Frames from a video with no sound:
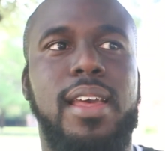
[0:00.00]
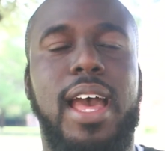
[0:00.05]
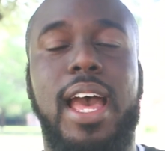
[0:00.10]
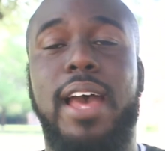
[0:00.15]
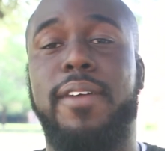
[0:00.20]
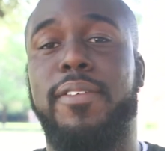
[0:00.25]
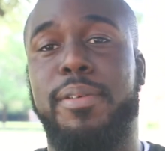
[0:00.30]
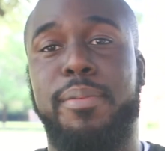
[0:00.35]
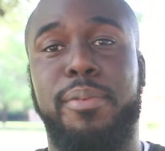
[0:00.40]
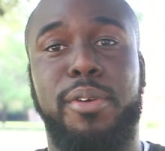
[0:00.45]
I
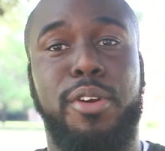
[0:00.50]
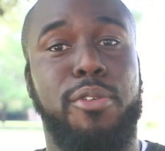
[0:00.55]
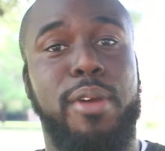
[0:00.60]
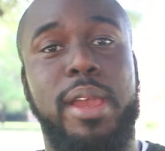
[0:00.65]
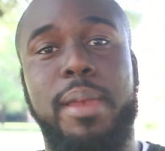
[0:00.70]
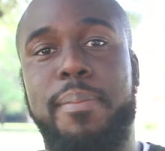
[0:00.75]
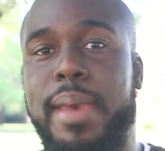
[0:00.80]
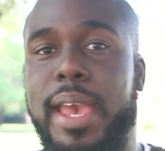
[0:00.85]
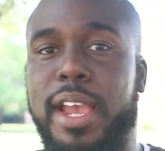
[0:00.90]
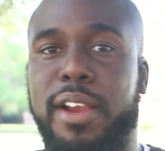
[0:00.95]
have a
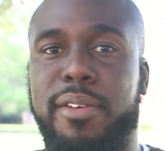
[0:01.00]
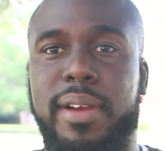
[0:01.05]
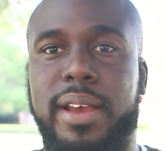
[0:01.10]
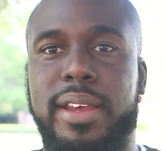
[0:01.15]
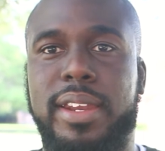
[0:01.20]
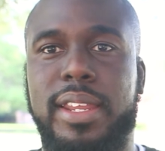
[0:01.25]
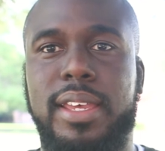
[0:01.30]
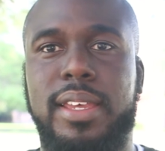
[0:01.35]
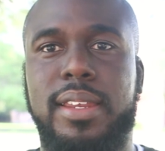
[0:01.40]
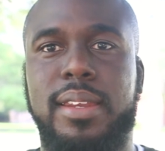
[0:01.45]
great
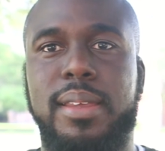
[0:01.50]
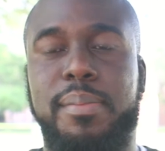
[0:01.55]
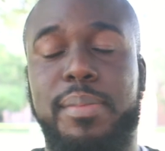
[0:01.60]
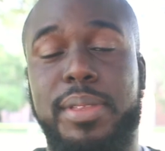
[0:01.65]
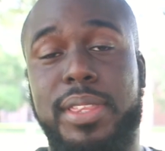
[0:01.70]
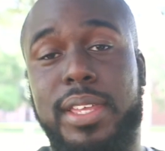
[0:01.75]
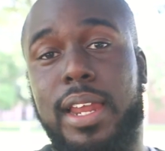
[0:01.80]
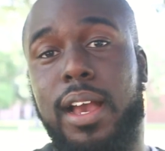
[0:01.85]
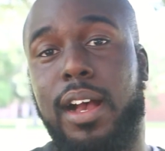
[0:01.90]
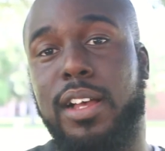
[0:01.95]
background in,
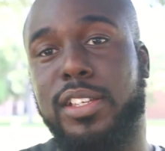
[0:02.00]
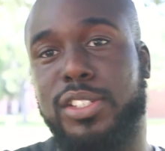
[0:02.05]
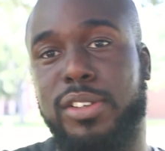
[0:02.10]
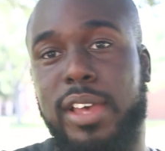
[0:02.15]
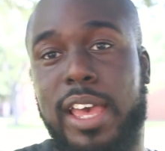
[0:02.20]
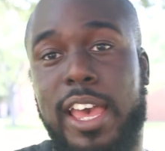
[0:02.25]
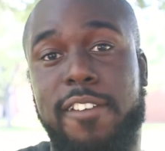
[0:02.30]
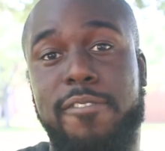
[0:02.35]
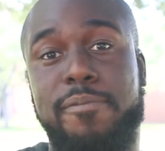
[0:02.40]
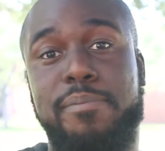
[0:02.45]
but then I also
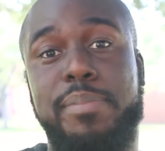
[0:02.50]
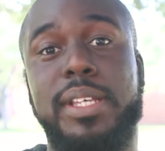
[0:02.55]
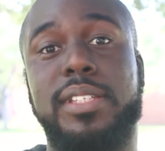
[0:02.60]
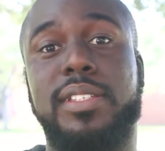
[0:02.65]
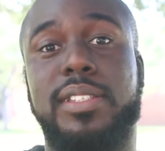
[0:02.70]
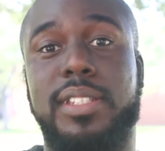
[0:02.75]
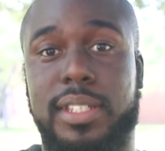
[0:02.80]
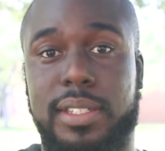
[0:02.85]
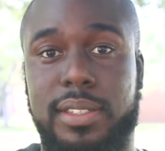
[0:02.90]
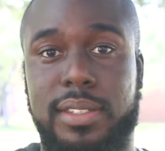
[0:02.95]
have
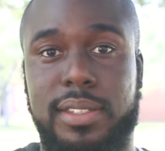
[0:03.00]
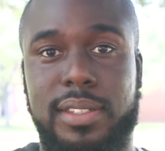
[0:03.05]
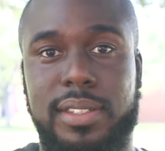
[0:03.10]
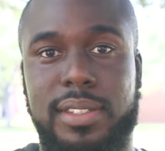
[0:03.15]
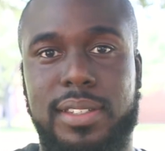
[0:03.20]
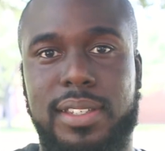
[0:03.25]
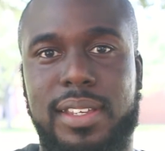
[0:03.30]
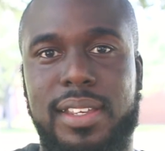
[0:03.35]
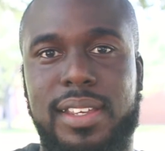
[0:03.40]
business